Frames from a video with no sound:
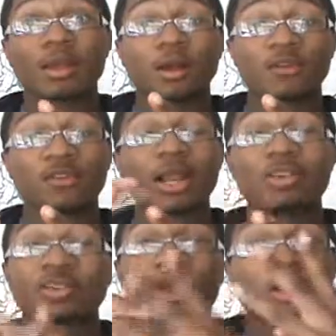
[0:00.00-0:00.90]
You know, so
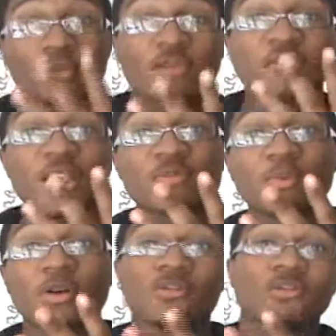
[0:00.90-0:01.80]
that's three
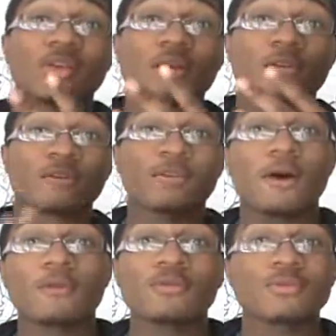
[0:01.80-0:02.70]
Facebooks.
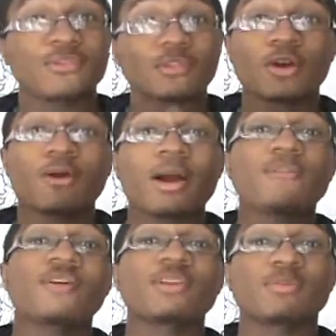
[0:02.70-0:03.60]
So you can just go
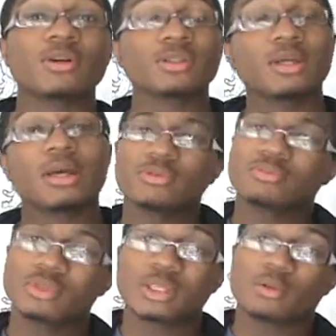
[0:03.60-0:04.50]
around Facebook. We,
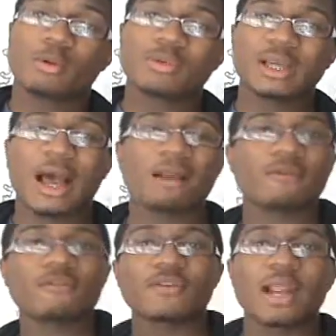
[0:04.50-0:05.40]
we do what we got
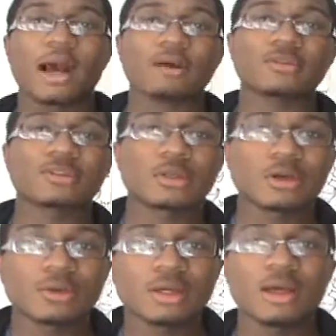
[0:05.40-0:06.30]
for now.
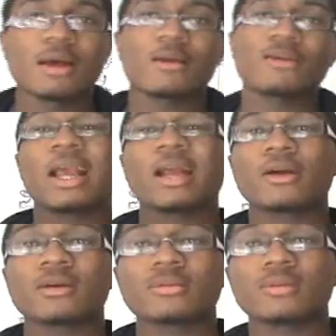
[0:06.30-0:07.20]
So
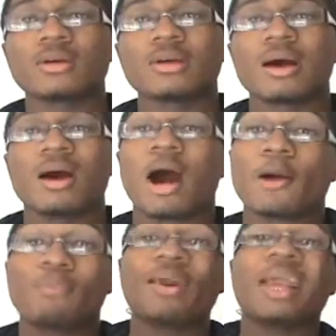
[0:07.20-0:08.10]
share
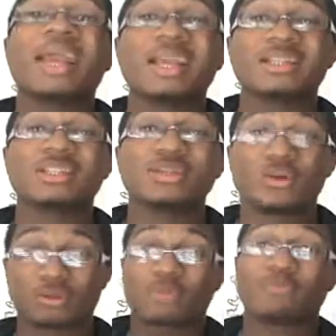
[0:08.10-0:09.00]
our page, you
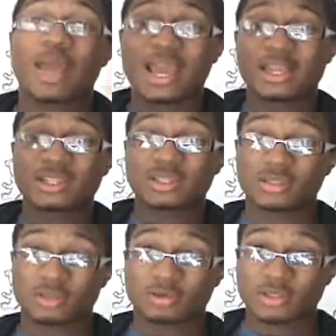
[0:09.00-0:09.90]
know, page,
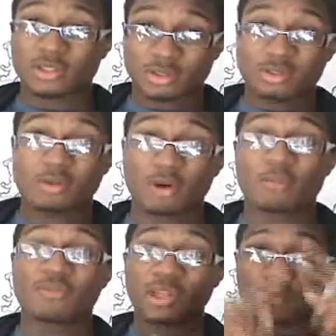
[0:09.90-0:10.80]
you know, is
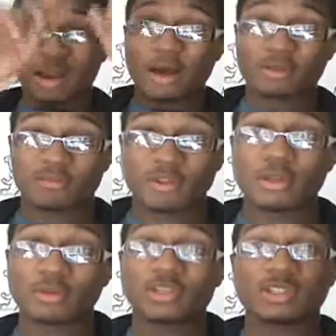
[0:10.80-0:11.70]
hopefully around the
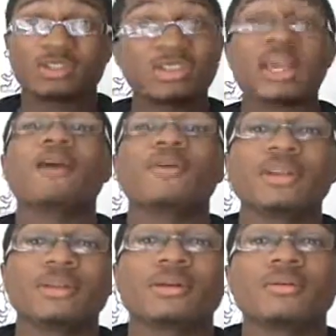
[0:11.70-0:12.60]
video. Just share
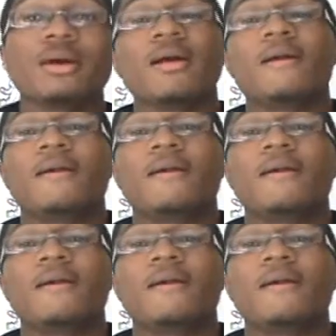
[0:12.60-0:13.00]
it, you know.